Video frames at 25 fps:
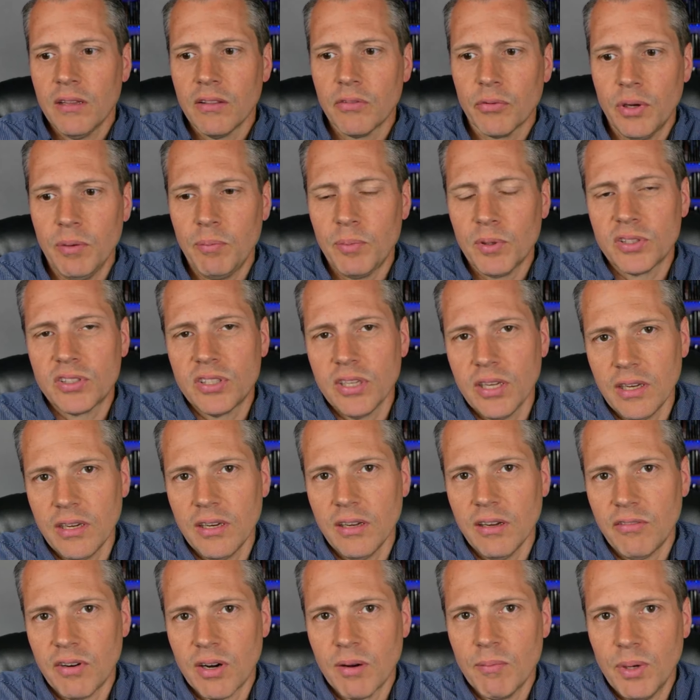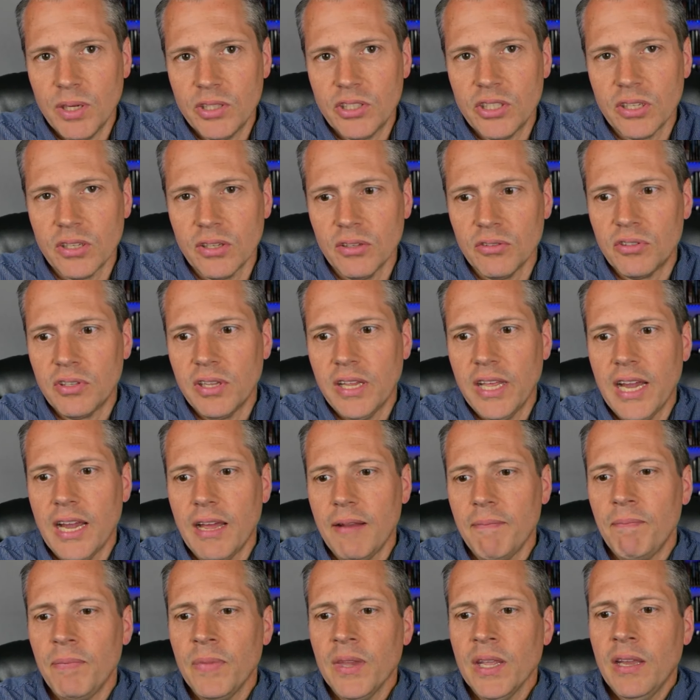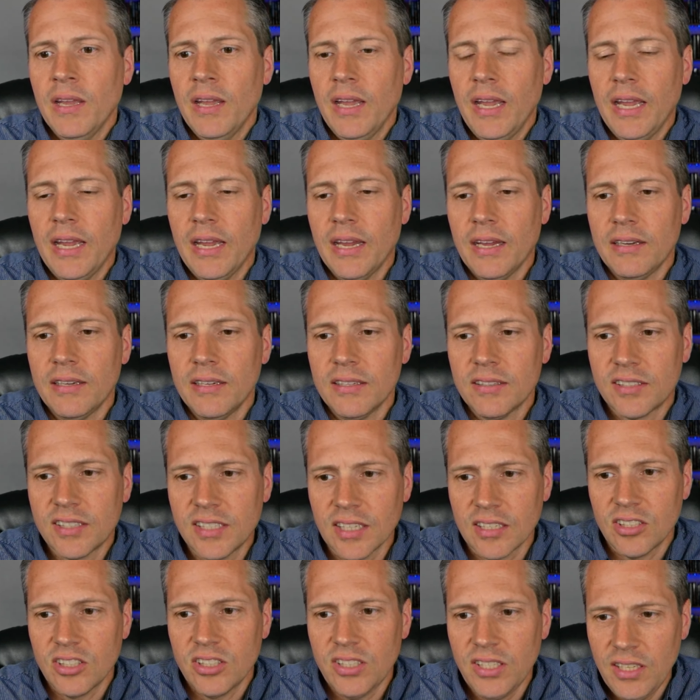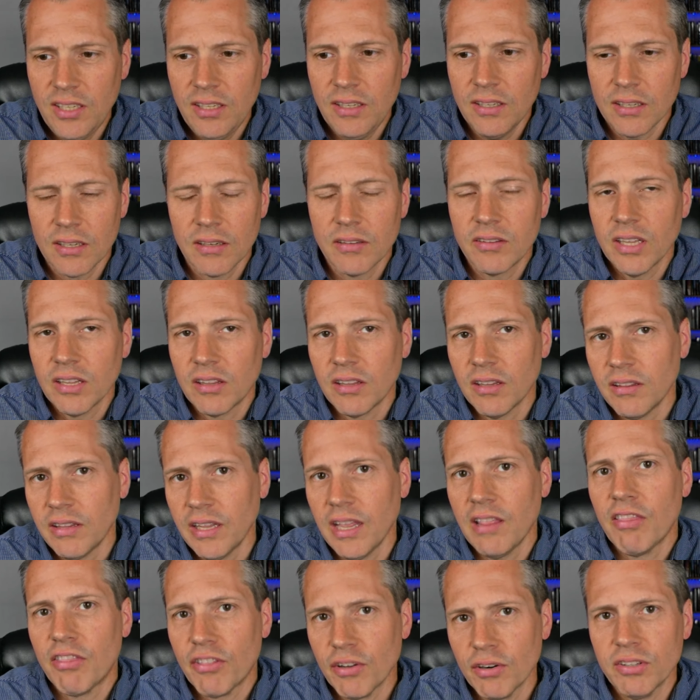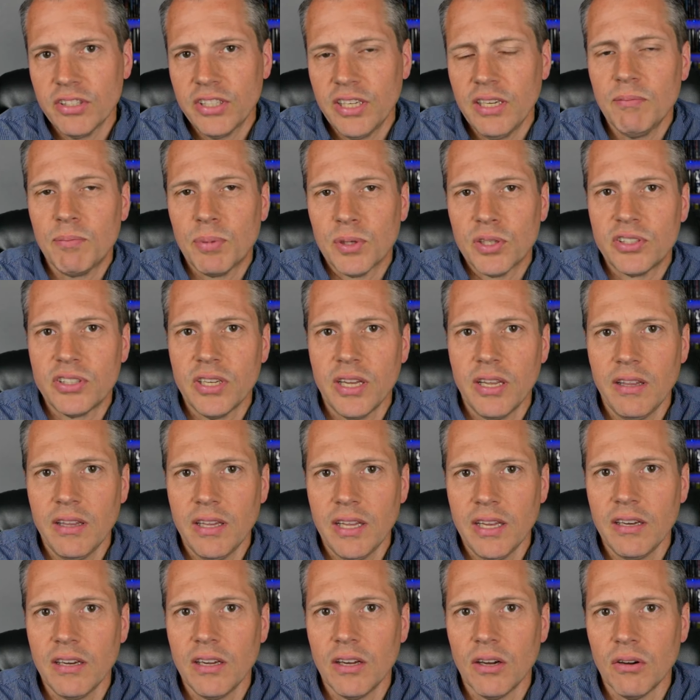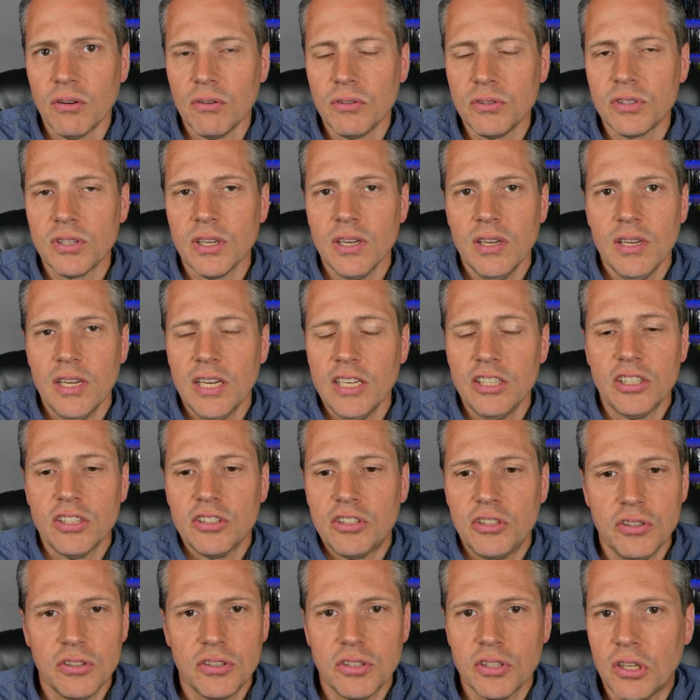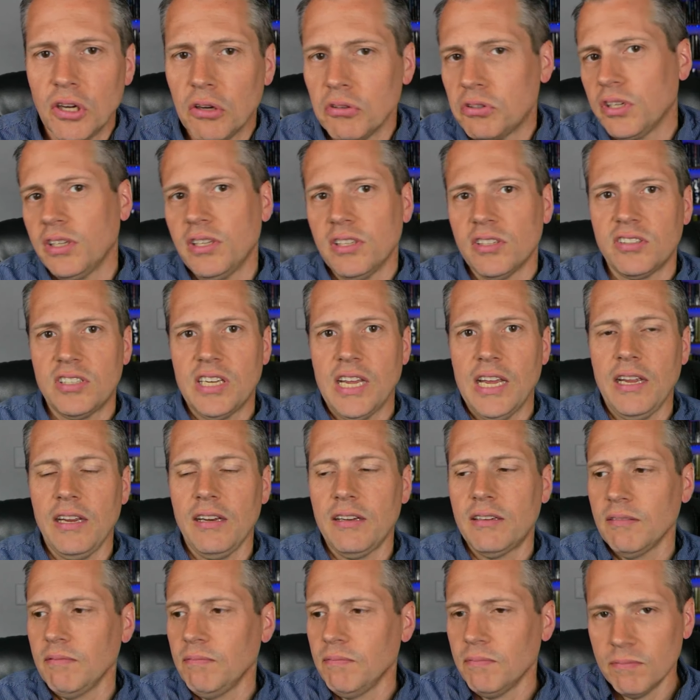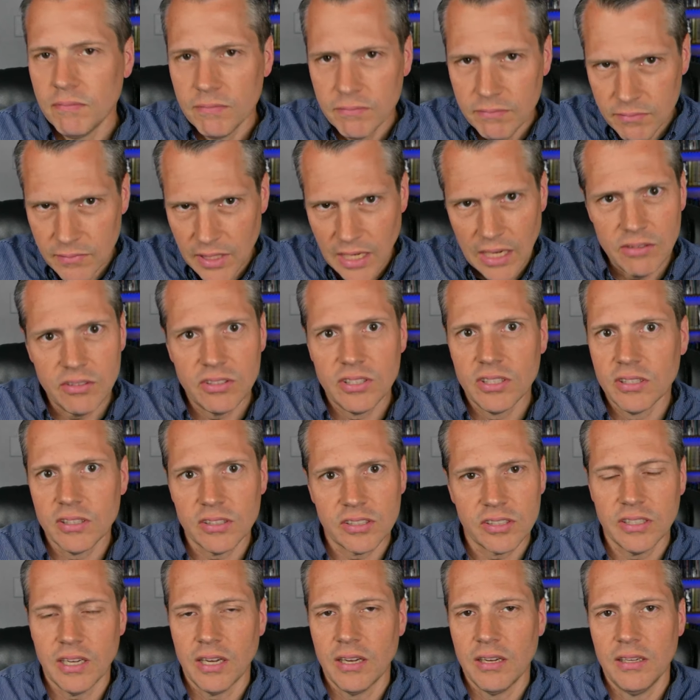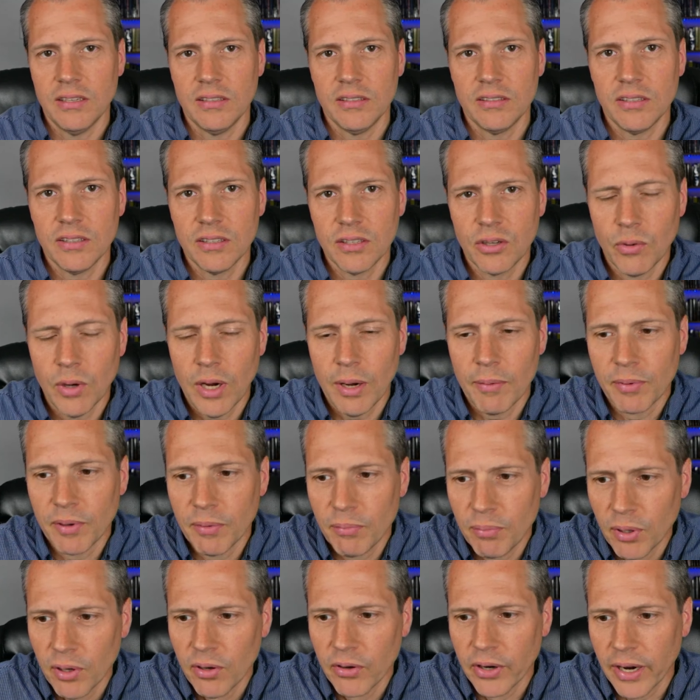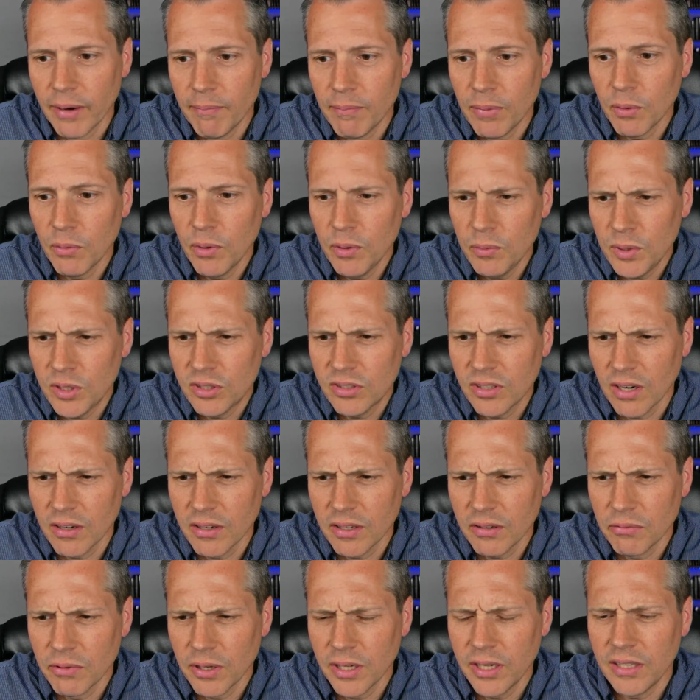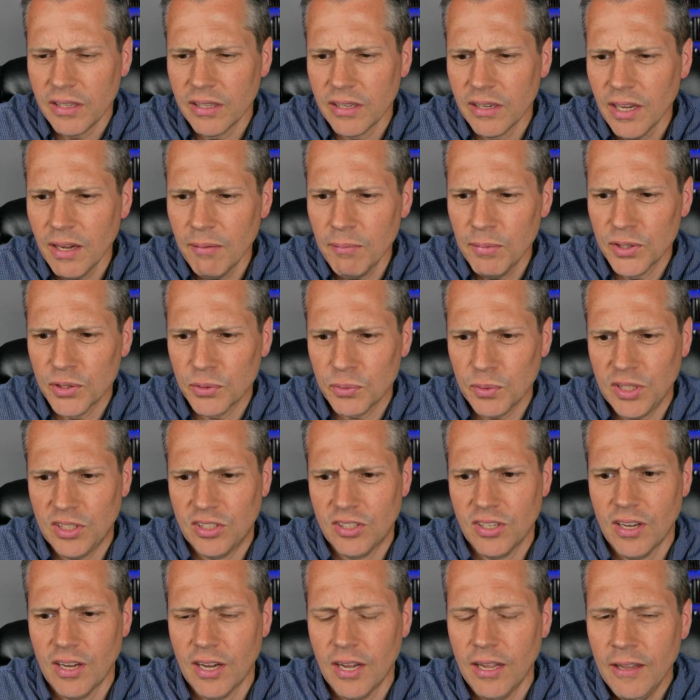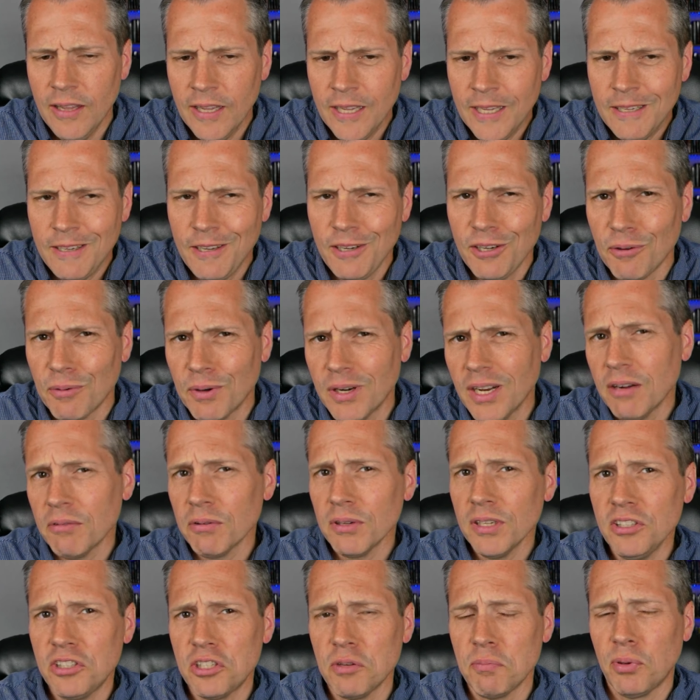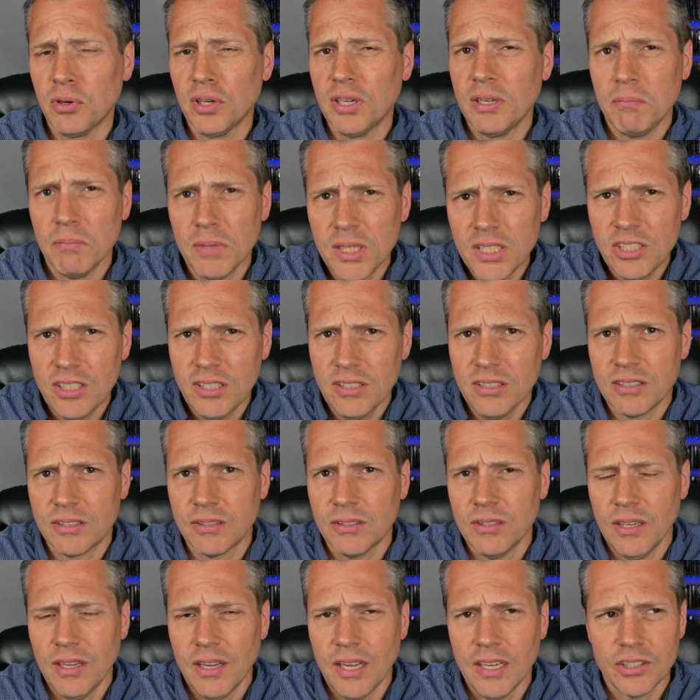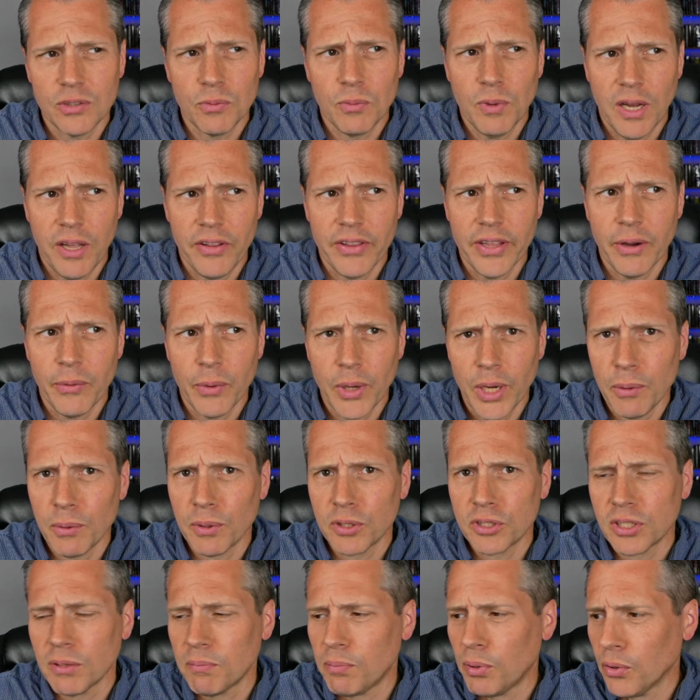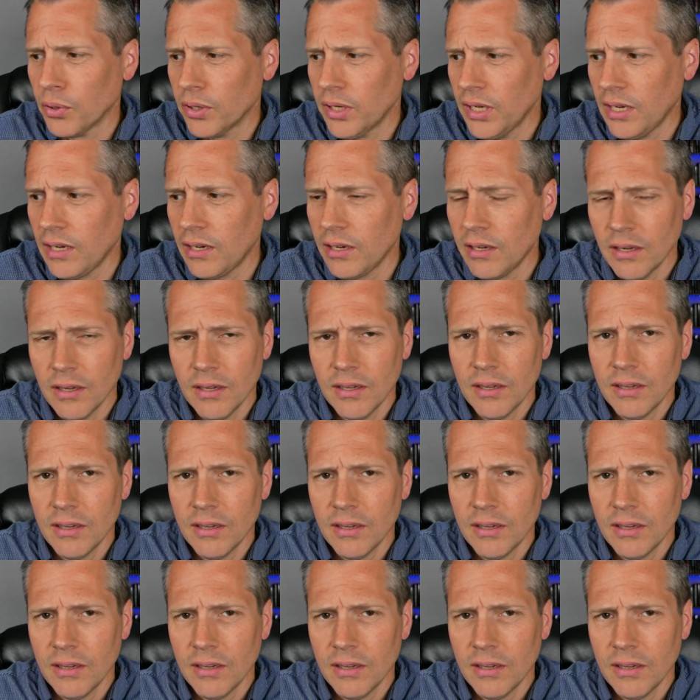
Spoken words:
3% of our budget goes to that. And then 13% then goes, it just used to go to the state, out to the into the cooperative program. But when we started running the numbers, we saw, we're not really supporting missions as well that way. We're supporting